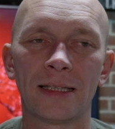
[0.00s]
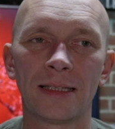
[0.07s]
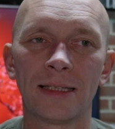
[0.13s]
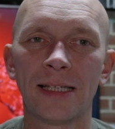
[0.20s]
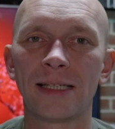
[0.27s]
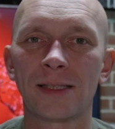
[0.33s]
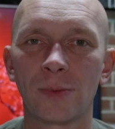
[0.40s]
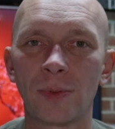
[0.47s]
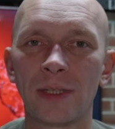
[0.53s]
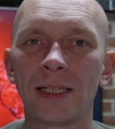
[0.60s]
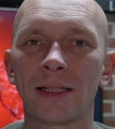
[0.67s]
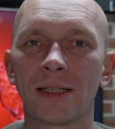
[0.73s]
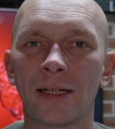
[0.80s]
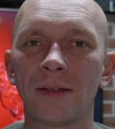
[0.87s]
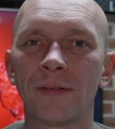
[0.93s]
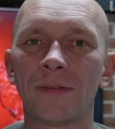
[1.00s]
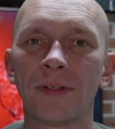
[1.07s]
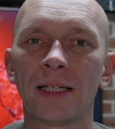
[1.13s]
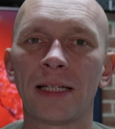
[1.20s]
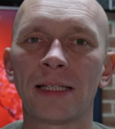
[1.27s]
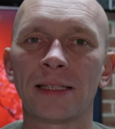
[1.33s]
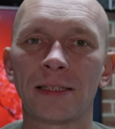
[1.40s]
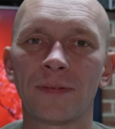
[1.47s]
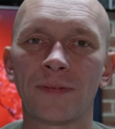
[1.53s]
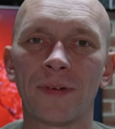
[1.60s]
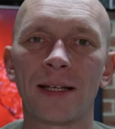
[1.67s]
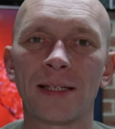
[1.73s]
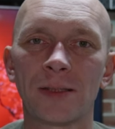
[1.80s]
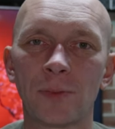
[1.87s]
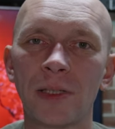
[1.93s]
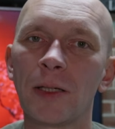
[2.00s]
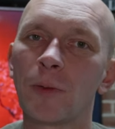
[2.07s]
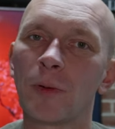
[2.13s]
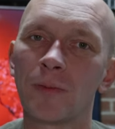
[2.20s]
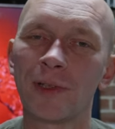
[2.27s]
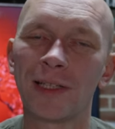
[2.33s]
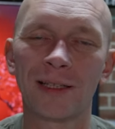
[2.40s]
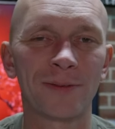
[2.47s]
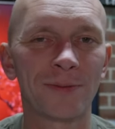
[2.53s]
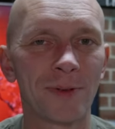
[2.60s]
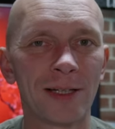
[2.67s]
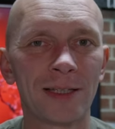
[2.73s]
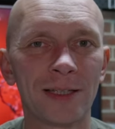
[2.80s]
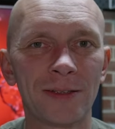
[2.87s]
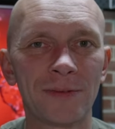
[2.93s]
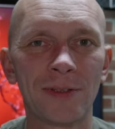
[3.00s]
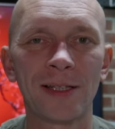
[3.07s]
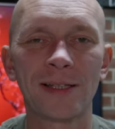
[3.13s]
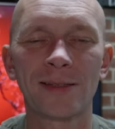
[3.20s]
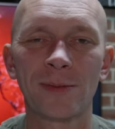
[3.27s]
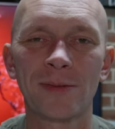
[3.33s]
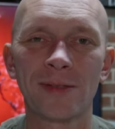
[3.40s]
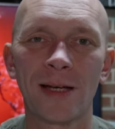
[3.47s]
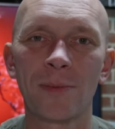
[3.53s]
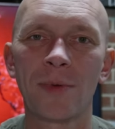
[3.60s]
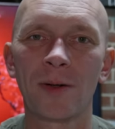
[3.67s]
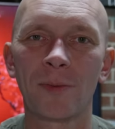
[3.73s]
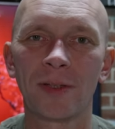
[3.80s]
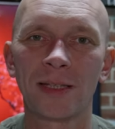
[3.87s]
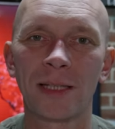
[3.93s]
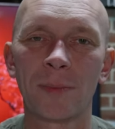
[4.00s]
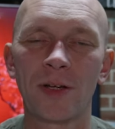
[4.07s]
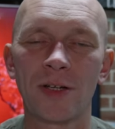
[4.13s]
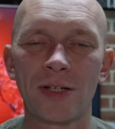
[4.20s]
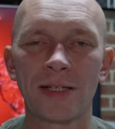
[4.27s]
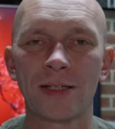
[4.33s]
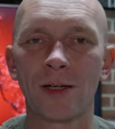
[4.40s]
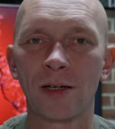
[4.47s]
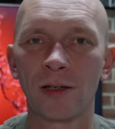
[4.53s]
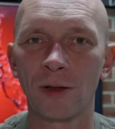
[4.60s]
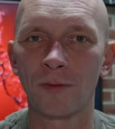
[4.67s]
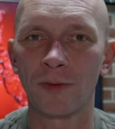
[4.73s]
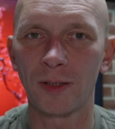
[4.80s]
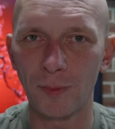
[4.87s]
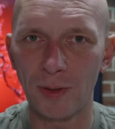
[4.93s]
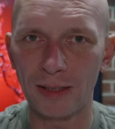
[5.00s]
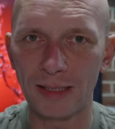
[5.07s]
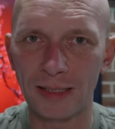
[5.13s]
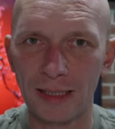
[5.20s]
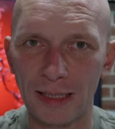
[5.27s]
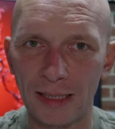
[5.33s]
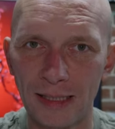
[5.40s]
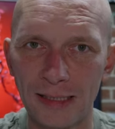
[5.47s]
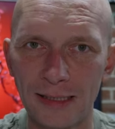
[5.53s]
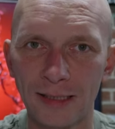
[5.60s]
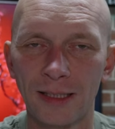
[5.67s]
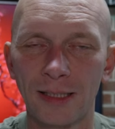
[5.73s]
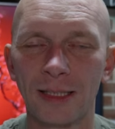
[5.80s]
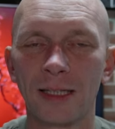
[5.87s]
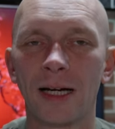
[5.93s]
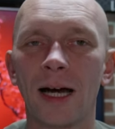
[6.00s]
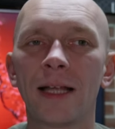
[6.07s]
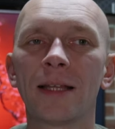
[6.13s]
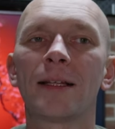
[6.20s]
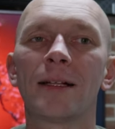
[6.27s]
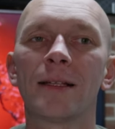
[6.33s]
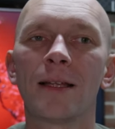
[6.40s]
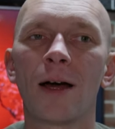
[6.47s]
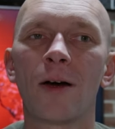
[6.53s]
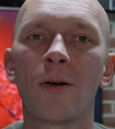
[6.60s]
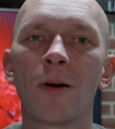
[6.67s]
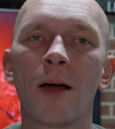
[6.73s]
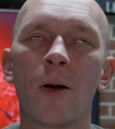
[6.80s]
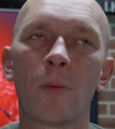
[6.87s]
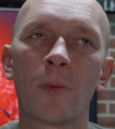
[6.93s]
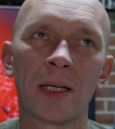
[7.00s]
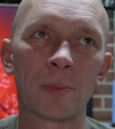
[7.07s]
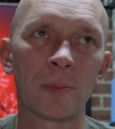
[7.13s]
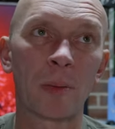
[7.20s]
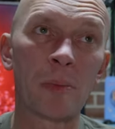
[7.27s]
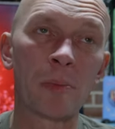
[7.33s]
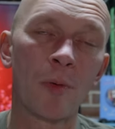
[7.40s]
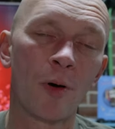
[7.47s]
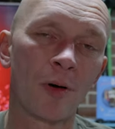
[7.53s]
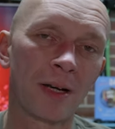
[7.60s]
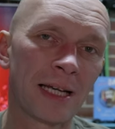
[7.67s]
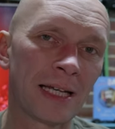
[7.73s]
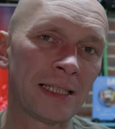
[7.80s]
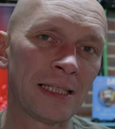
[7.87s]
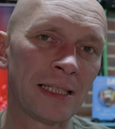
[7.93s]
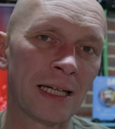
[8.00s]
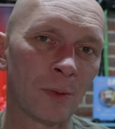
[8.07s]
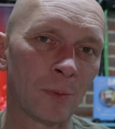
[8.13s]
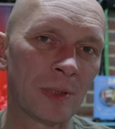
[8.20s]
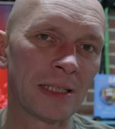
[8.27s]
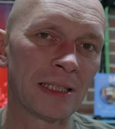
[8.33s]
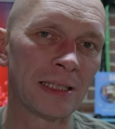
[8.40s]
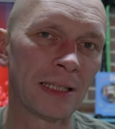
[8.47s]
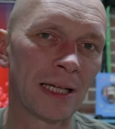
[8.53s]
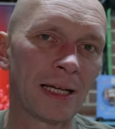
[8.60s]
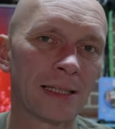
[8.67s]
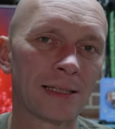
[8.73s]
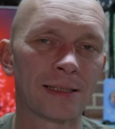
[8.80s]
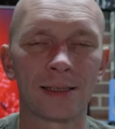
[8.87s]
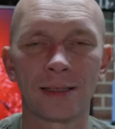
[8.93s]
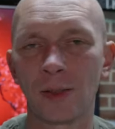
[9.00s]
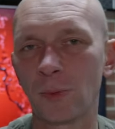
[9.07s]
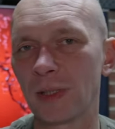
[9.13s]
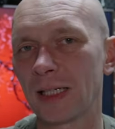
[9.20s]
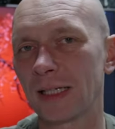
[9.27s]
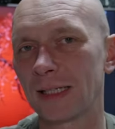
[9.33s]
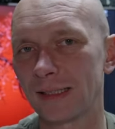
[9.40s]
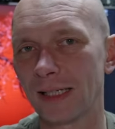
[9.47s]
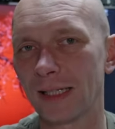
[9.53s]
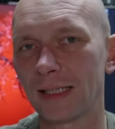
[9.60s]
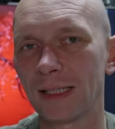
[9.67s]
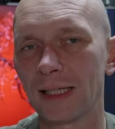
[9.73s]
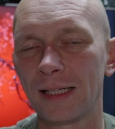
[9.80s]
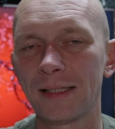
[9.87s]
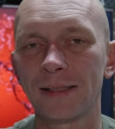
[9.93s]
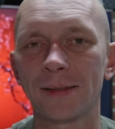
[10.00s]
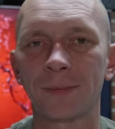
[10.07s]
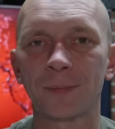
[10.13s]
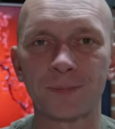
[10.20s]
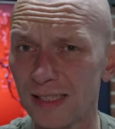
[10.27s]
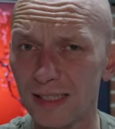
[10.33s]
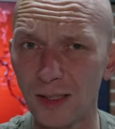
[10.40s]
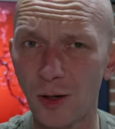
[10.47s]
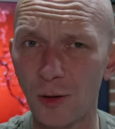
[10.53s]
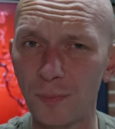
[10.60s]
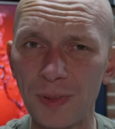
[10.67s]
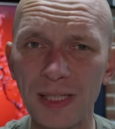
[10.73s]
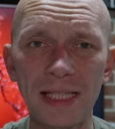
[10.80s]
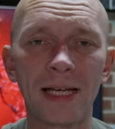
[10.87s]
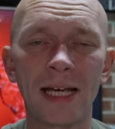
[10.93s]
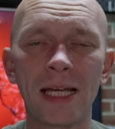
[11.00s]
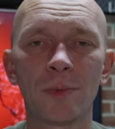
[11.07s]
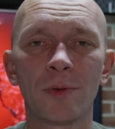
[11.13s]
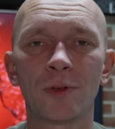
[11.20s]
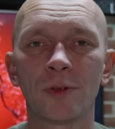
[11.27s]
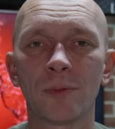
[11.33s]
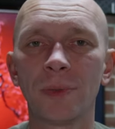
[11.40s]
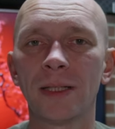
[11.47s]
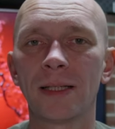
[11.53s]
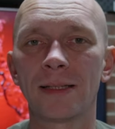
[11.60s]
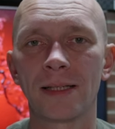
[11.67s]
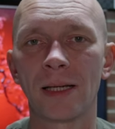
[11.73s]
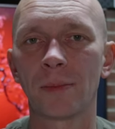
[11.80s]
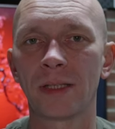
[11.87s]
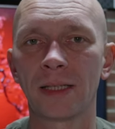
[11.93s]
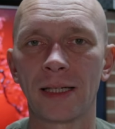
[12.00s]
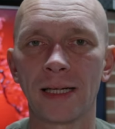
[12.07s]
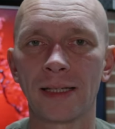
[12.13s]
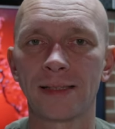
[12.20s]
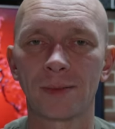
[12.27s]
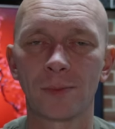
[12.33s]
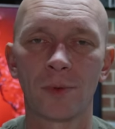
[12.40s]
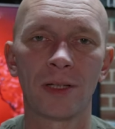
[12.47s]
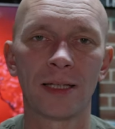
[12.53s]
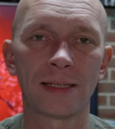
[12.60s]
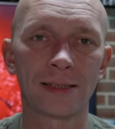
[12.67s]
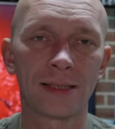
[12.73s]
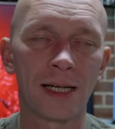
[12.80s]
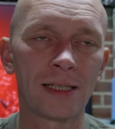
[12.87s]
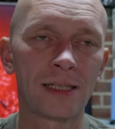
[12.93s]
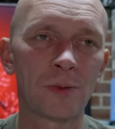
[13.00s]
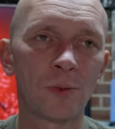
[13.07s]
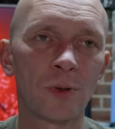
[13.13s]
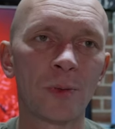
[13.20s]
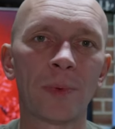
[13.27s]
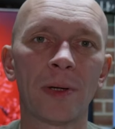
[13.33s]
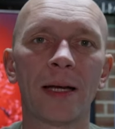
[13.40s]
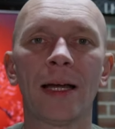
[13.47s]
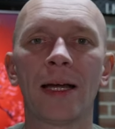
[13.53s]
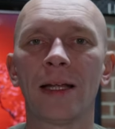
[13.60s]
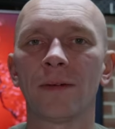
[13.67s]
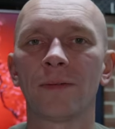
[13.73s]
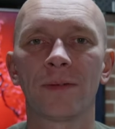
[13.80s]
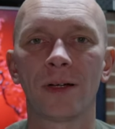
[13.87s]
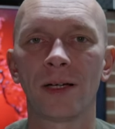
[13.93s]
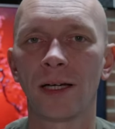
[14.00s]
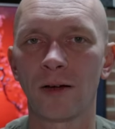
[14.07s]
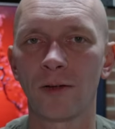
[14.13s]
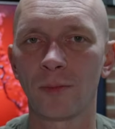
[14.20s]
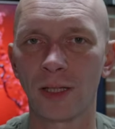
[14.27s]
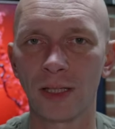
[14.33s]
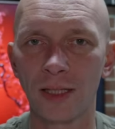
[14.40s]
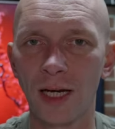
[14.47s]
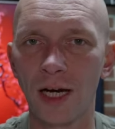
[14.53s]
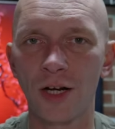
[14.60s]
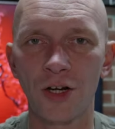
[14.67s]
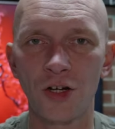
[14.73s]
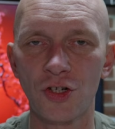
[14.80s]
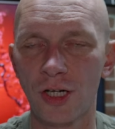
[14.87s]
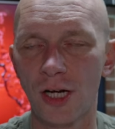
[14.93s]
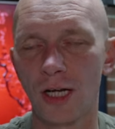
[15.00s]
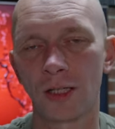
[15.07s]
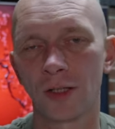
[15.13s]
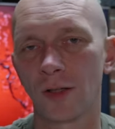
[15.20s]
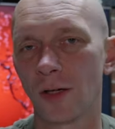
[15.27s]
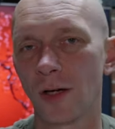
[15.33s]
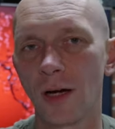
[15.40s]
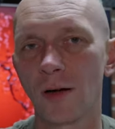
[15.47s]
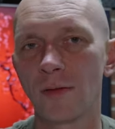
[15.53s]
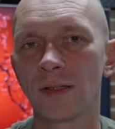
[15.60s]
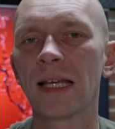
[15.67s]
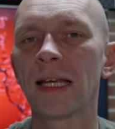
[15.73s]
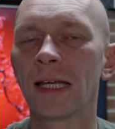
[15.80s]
This week, I think it's the first week when we can finally feel some summer with temperatures going over 20 degrees. Until now, we had probably more rainy and windy days than we had sunny days. So being able to build something as small as Tiny Whoop and fly around my garden or house